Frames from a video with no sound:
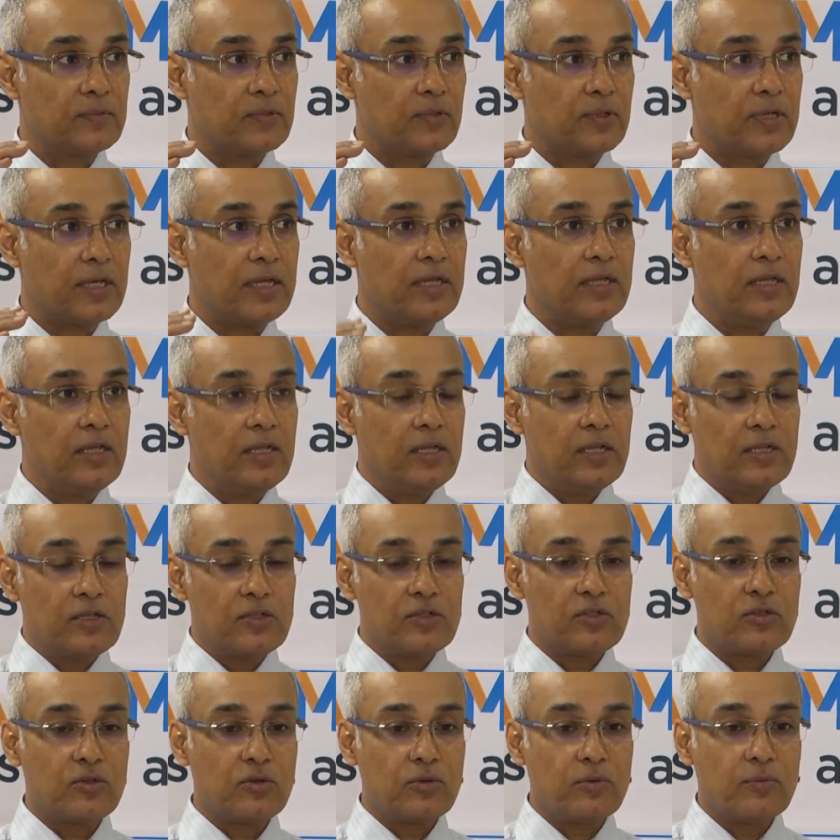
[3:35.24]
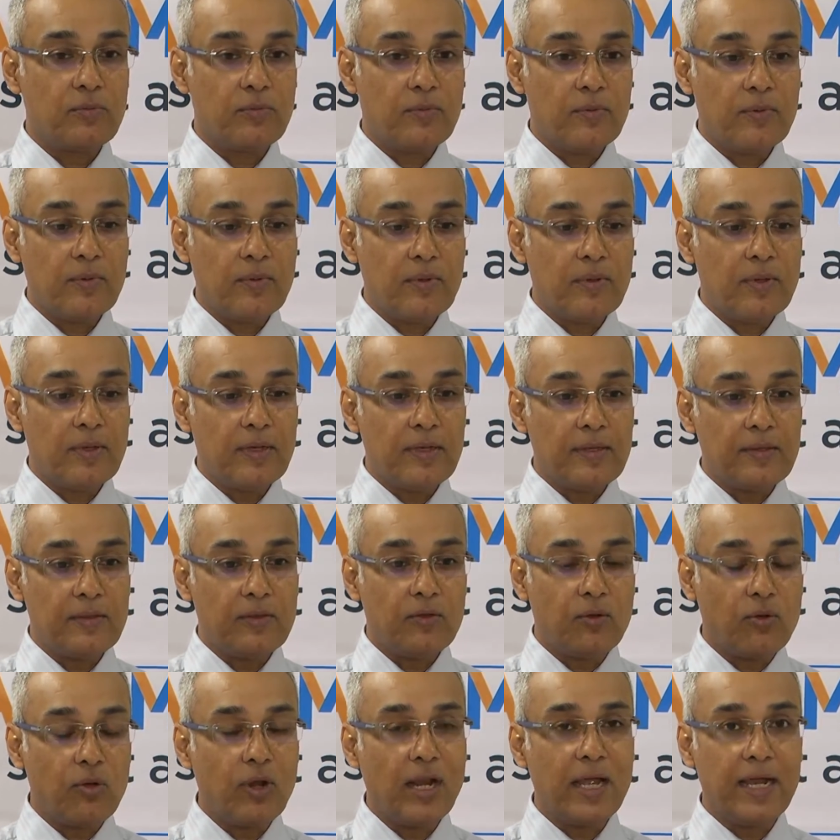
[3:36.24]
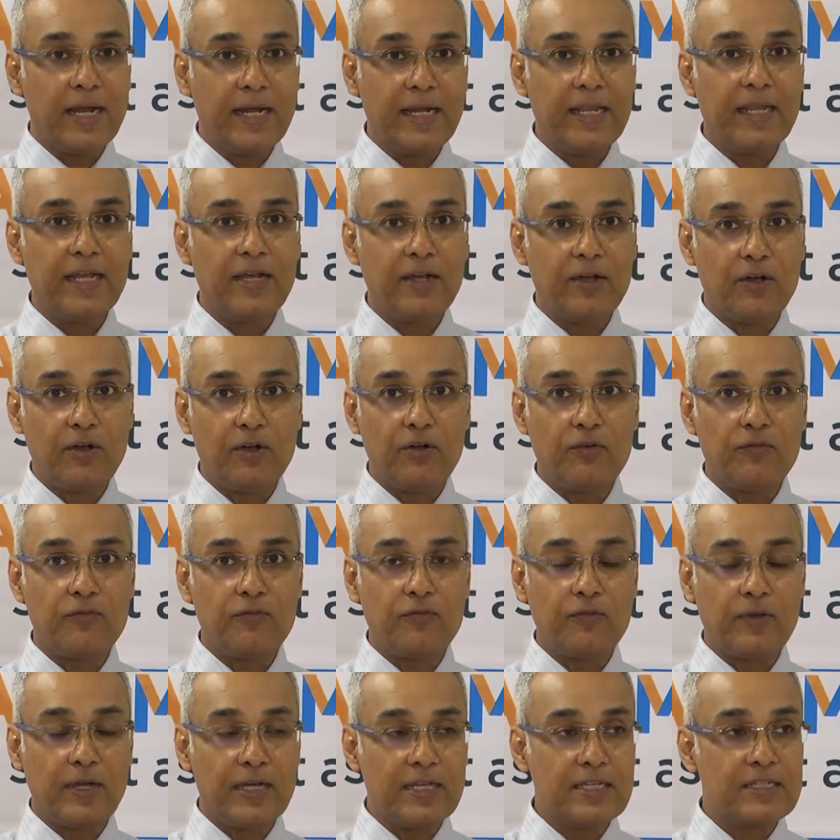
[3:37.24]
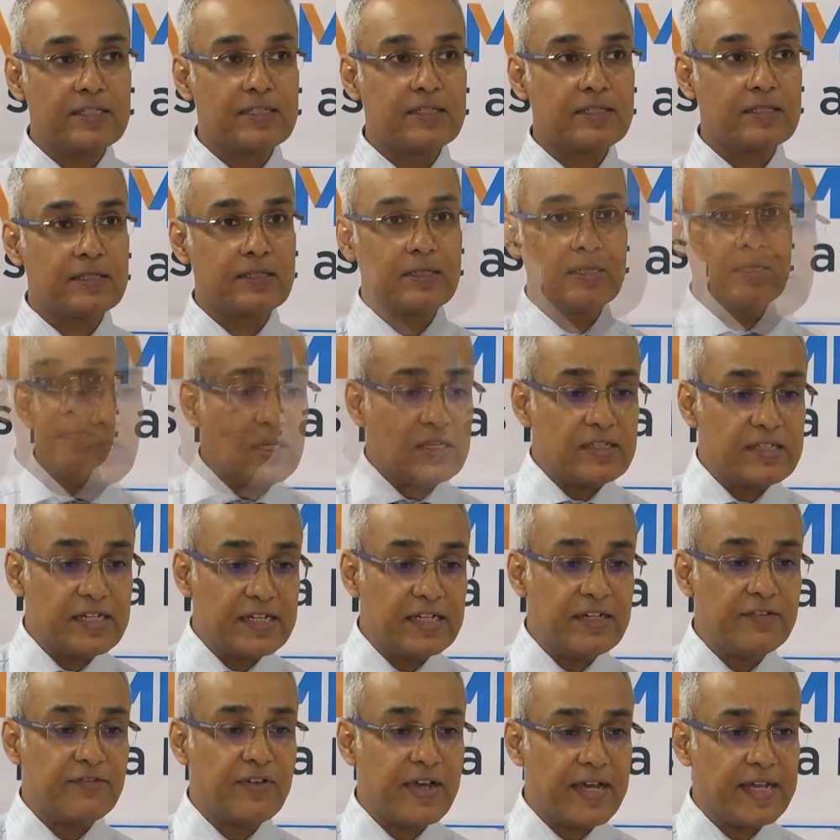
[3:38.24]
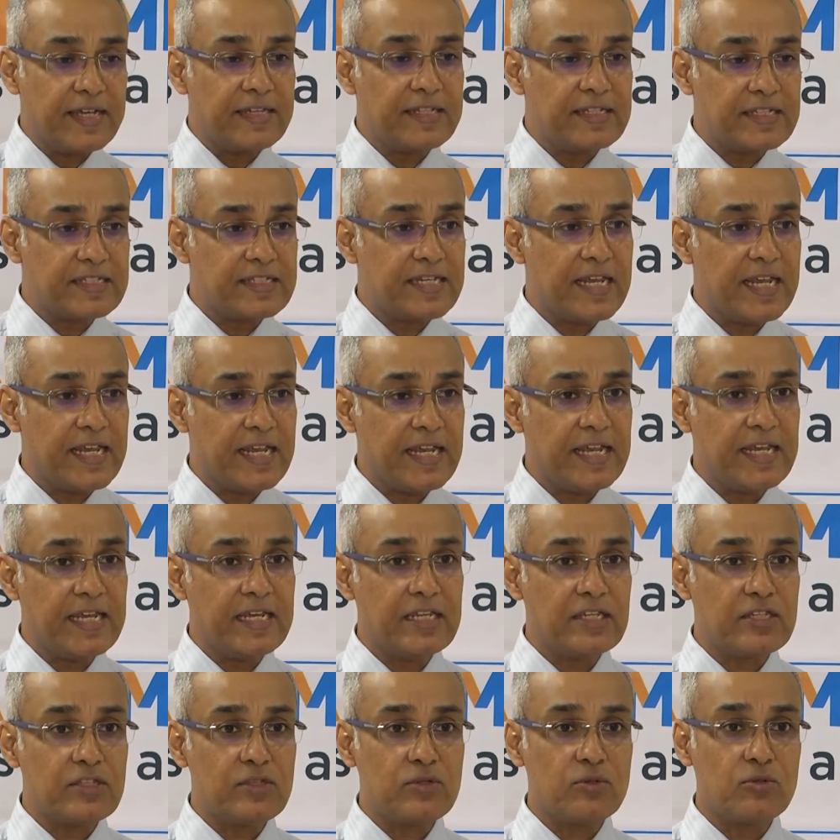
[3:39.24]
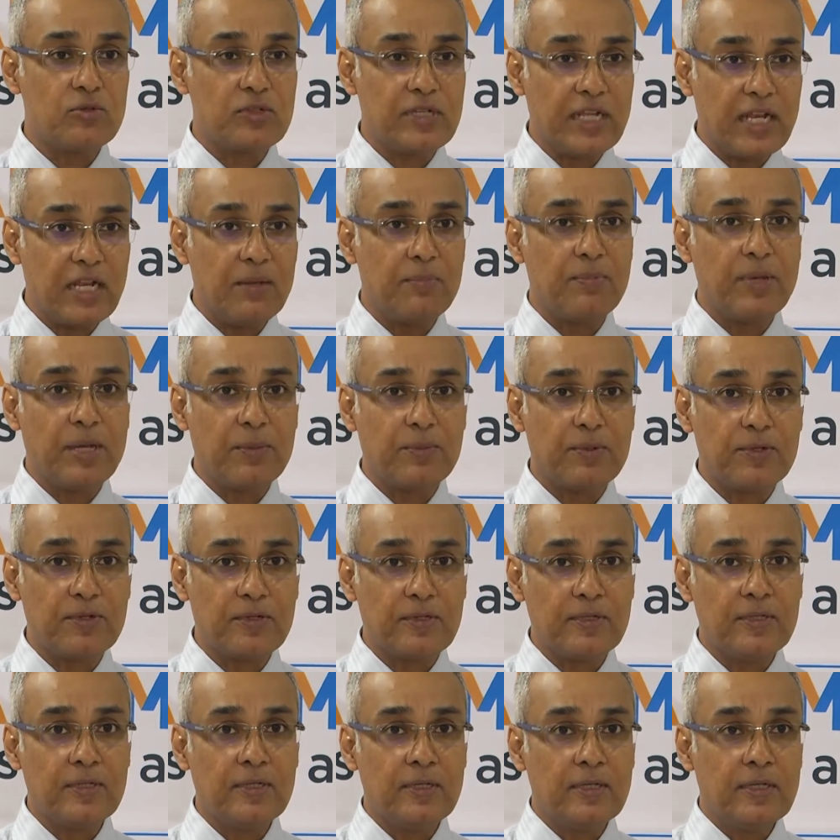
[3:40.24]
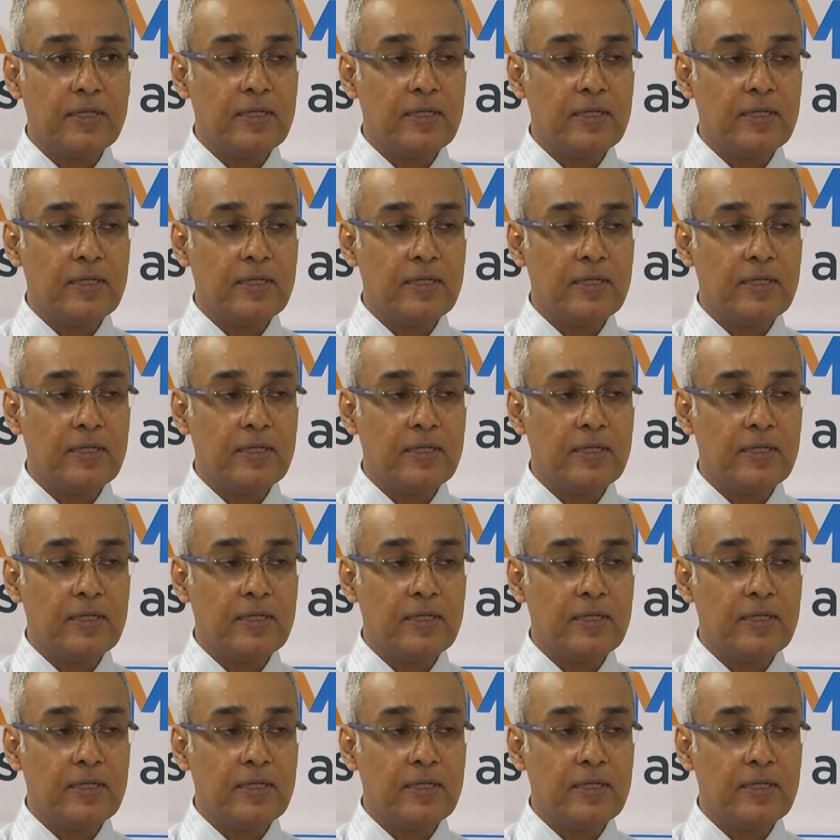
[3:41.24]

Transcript: Okay, so the whole idea of us signifying this day is to tell people